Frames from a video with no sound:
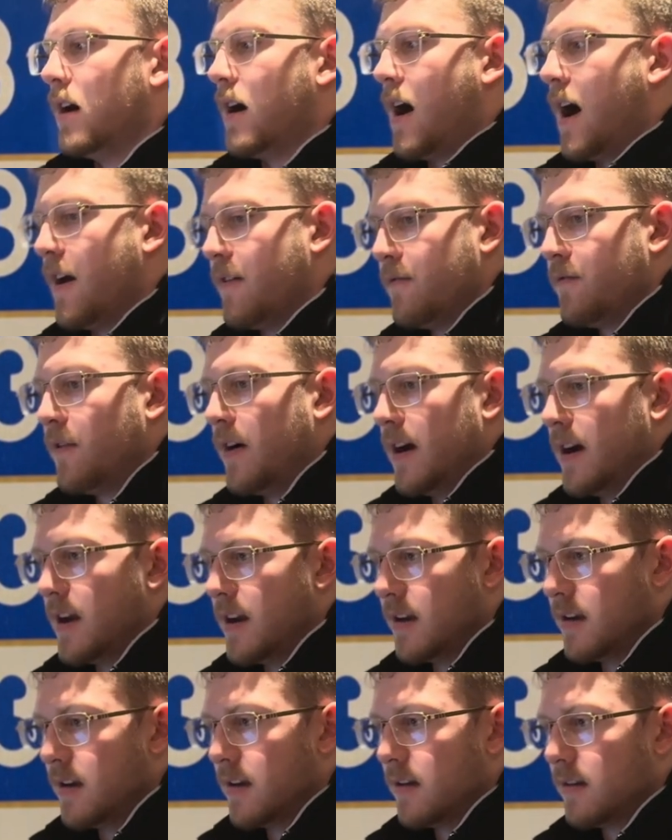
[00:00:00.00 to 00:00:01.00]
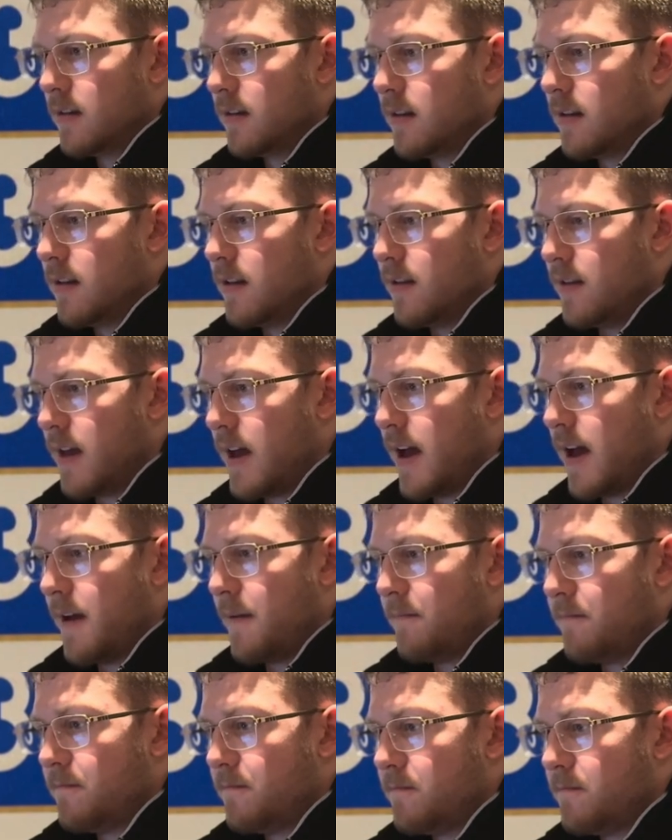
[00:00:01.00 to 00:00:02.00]
I find
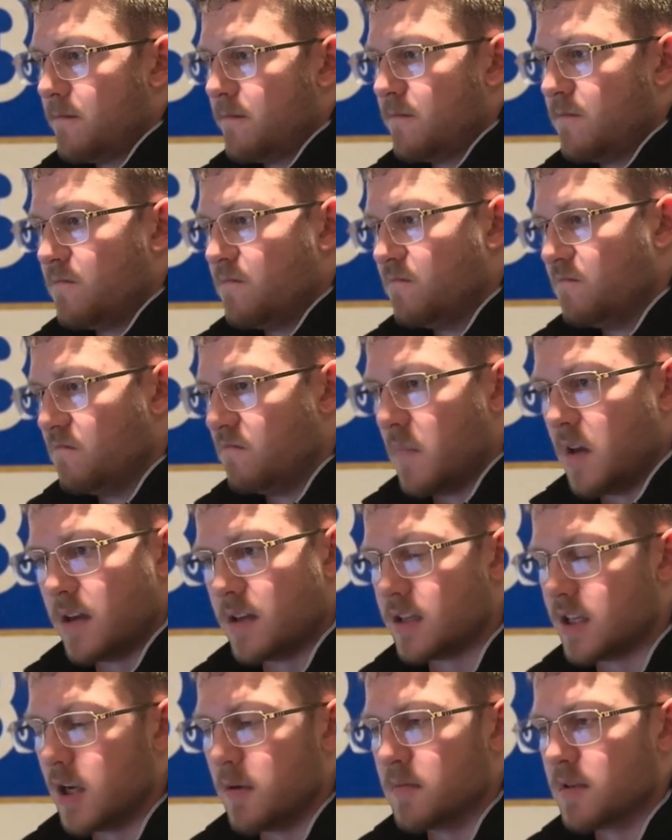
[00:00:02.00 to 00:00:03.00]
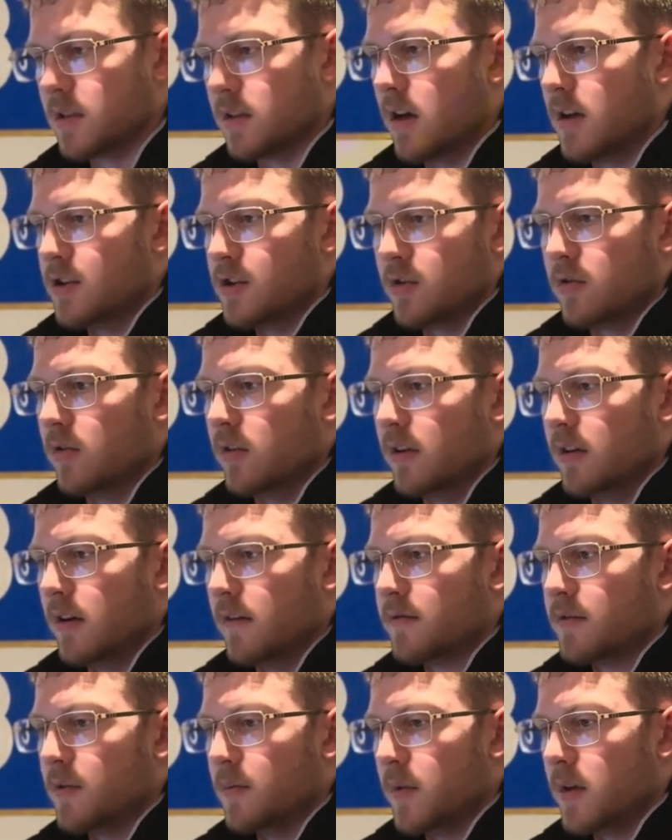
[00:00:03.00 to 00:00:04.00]
that it seems logical
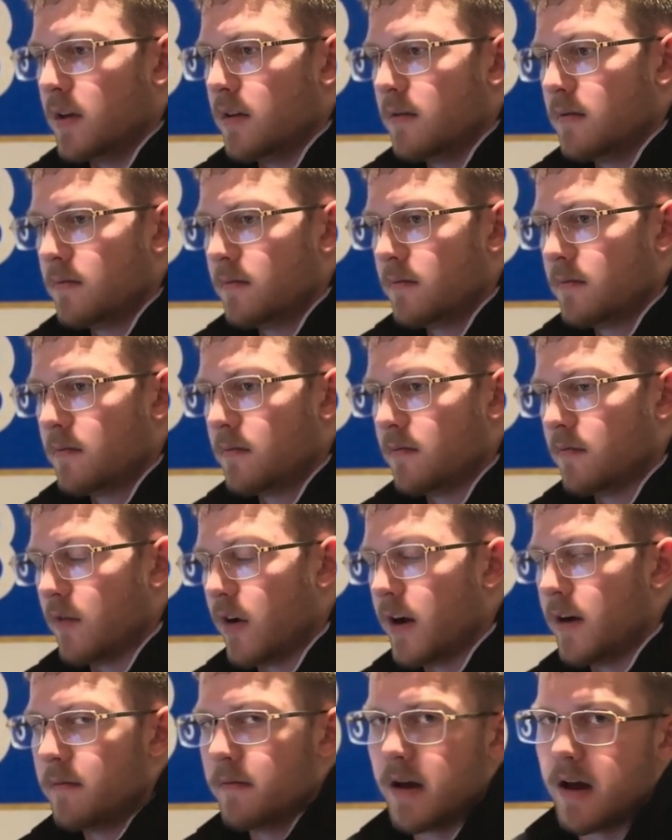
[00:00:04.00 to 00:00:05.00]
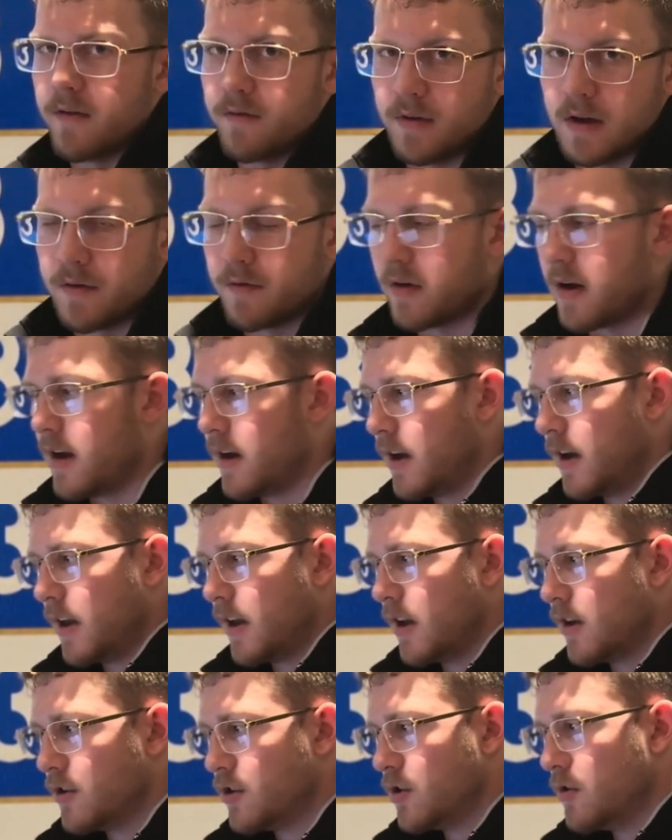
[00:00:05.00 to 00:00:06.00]
enough to me, right? I've never had
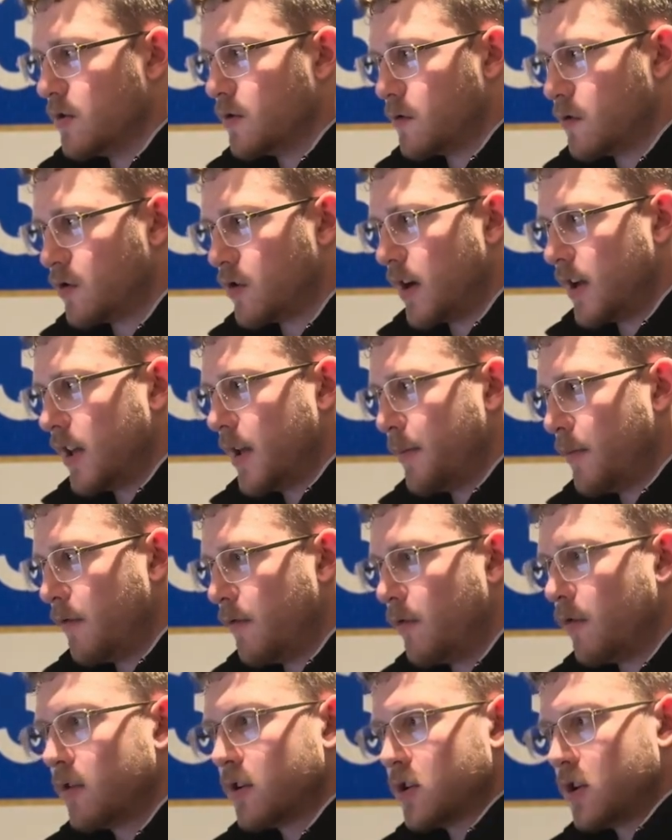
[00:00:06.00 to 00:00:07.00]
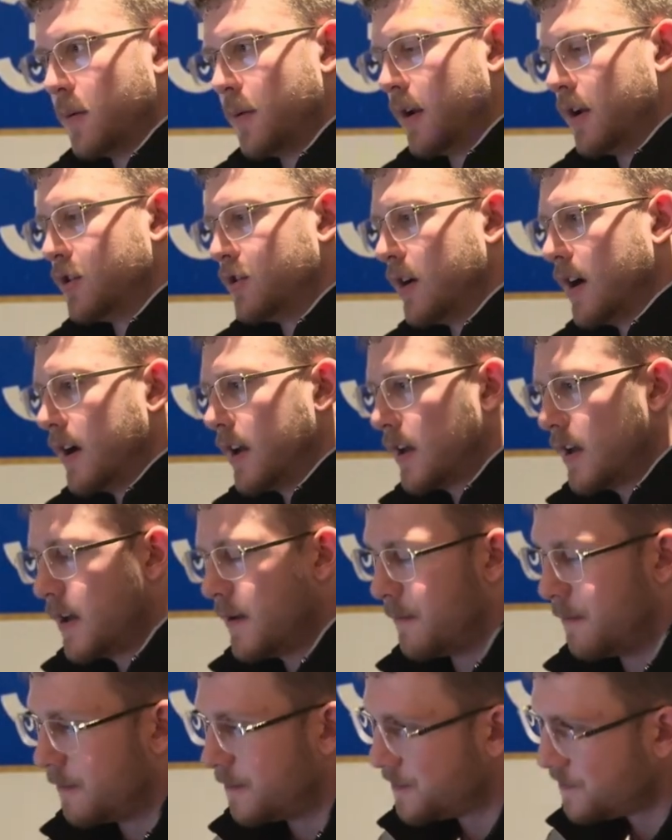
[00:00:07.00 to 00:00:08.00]
any issues with trying that before, so I'm gonna try it
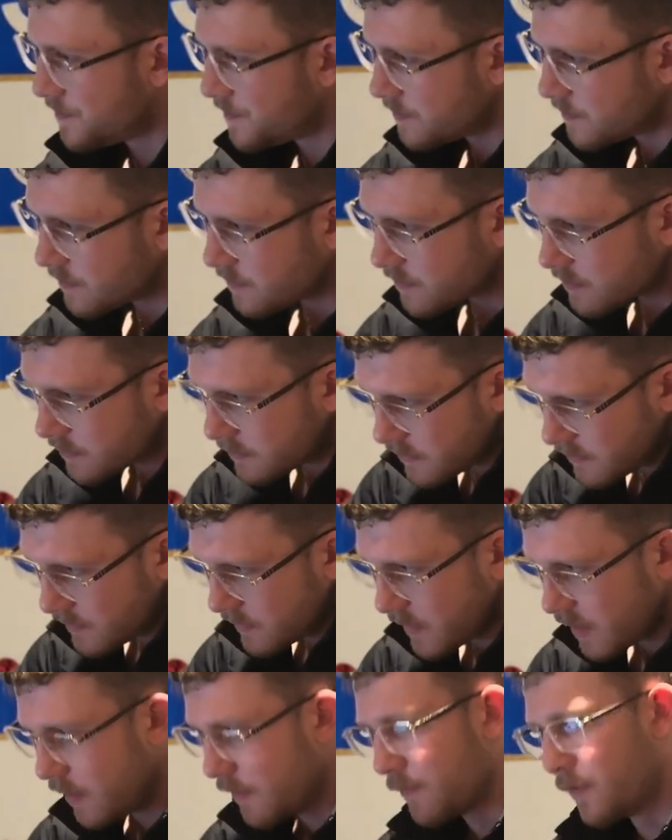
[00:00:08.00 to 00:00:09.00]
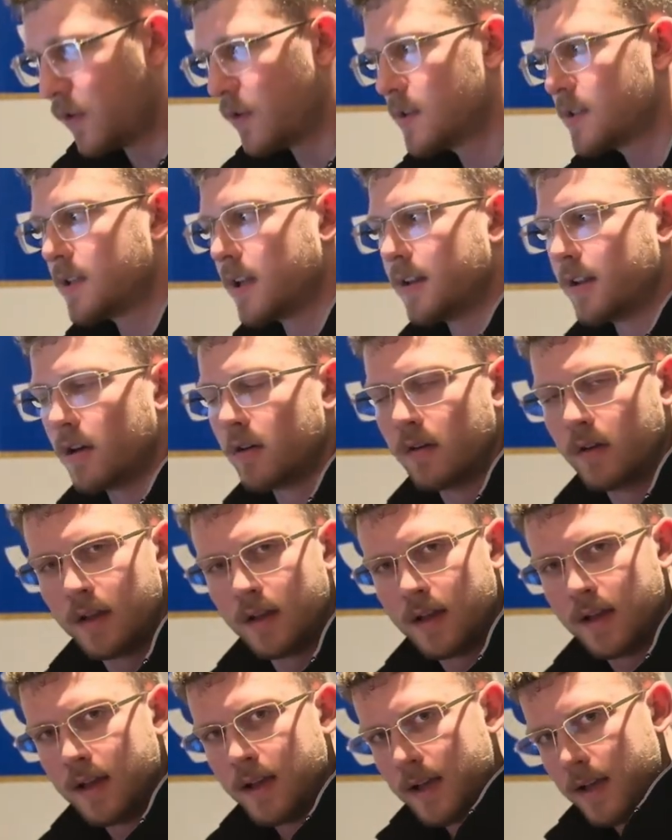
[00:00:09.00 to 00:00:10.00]
again. First day though,
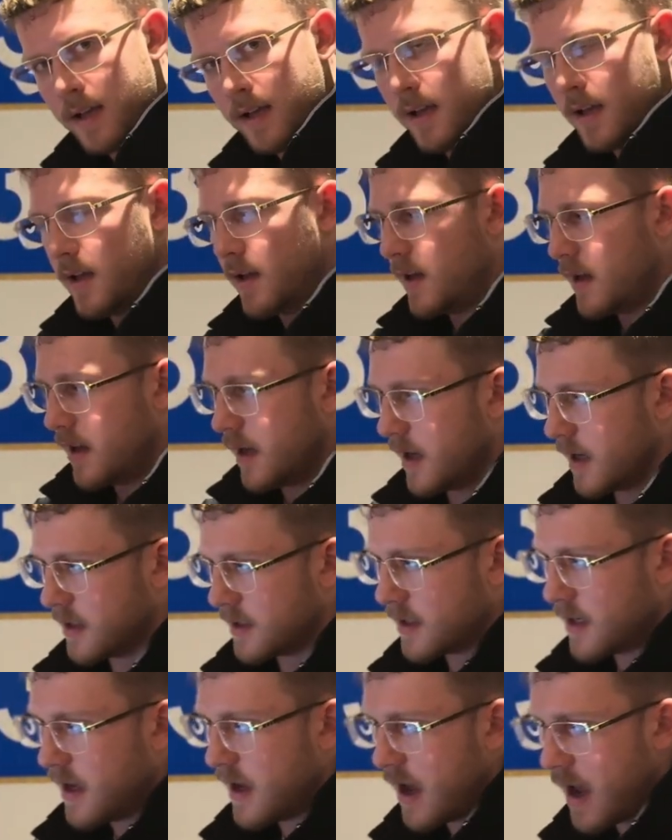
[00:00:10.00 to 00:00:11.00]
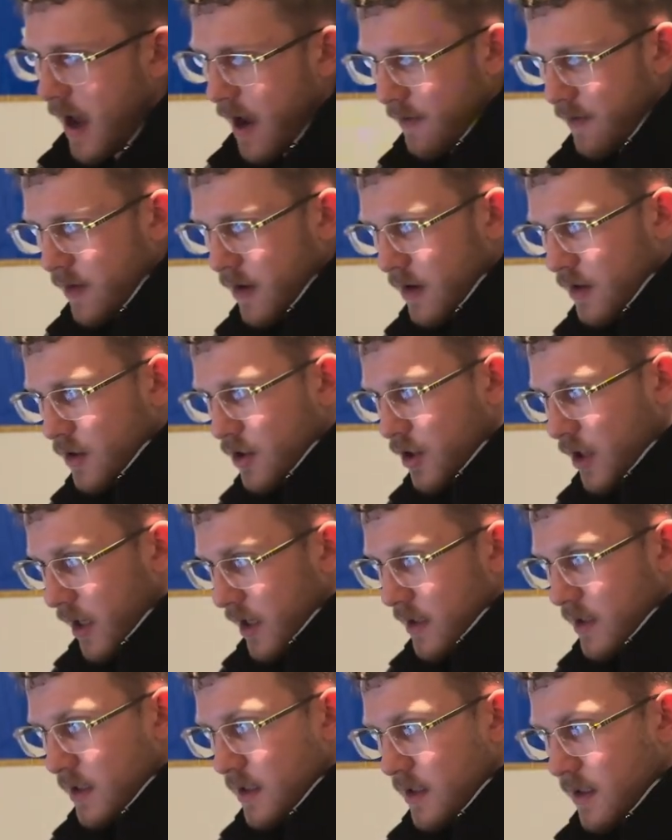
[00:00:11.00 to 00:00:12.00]
it's heavy on
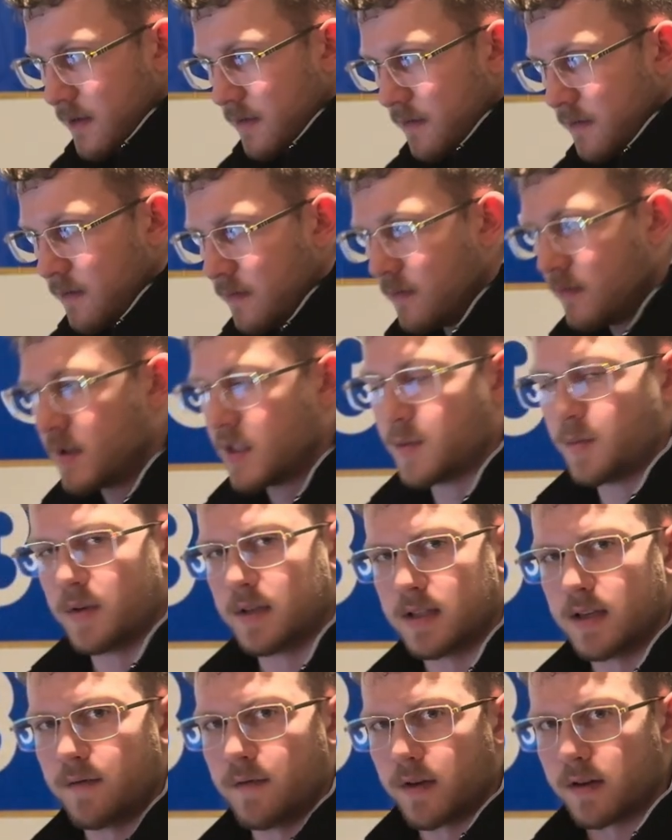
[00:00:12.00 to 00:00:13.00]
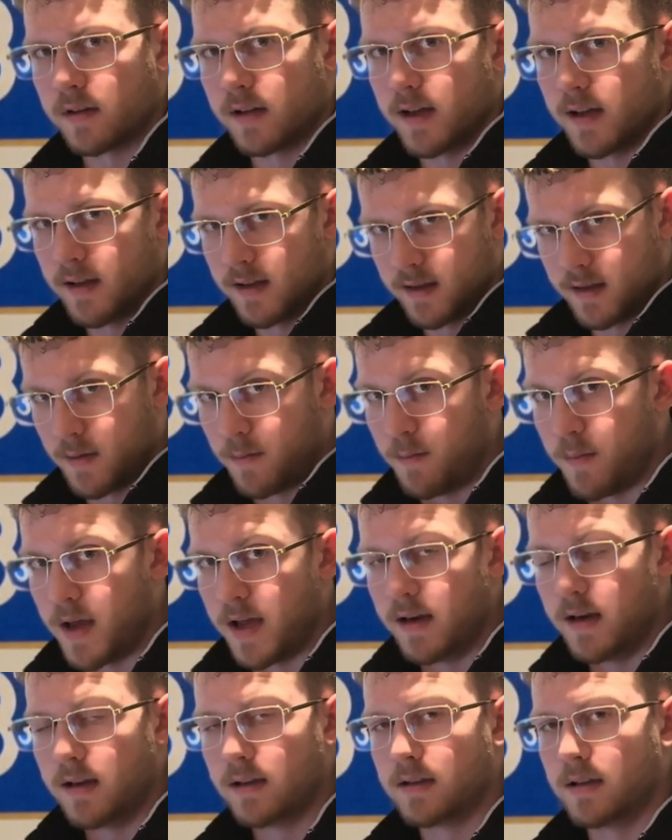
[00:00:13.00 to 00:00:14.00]
chest, specifically the
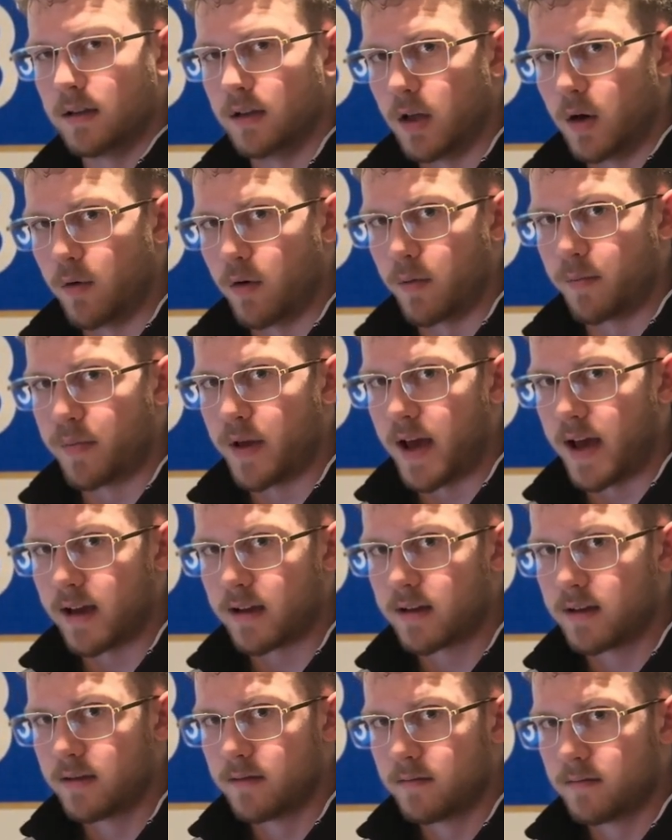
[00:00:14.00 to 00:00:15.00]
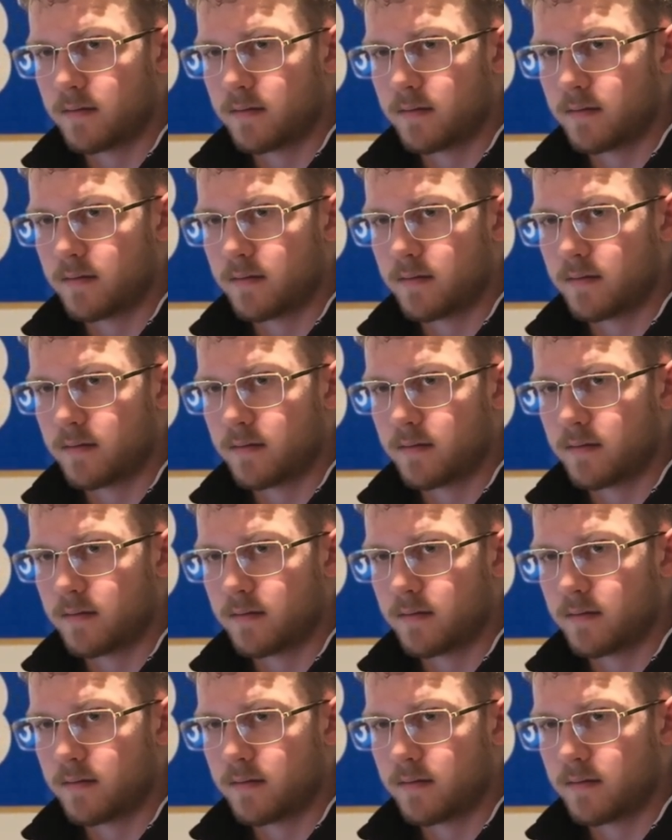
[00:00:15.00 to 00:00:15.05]
mid to lower pec.